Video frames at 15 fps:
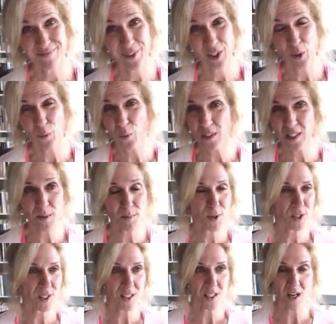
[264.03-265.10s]
You know, once
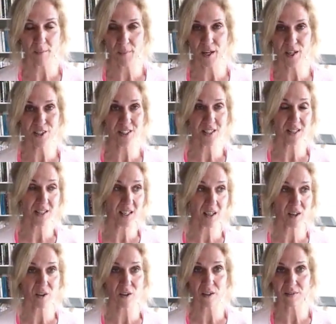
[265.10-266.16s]
upon a time I used to think,
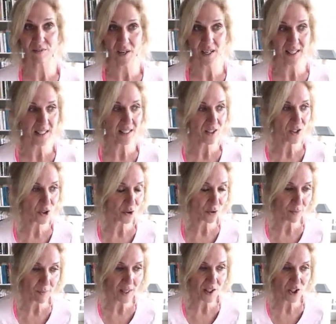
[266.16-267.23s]
oh, if I eat too
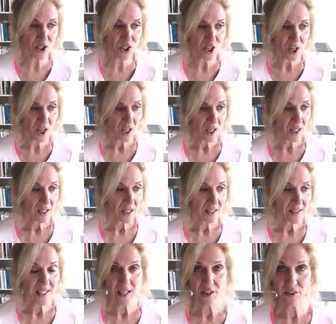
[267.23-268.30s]
much
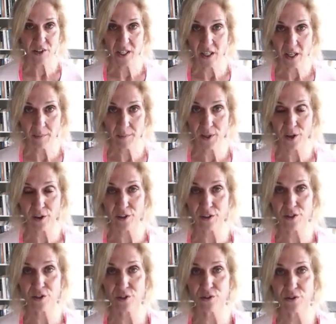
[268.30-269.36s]
dairy, I'm going
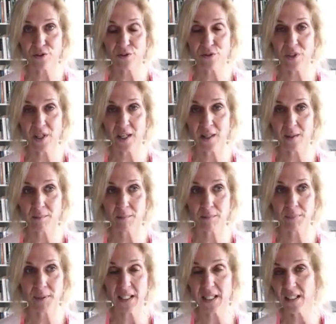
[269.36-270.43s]
to
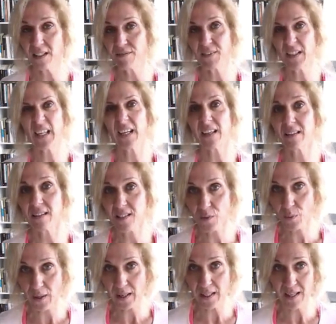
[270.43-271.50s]
be feeling this
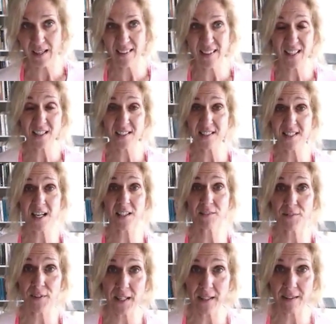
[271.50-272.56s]
way. And then I'd start
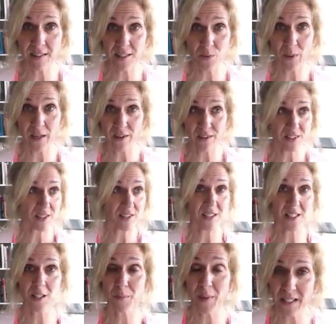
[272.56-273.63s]
feeling this way because I was
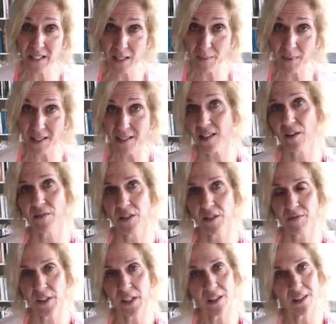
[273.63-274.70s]
expecting myself to
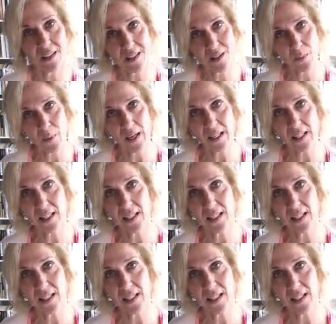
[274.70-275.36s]
feel this way.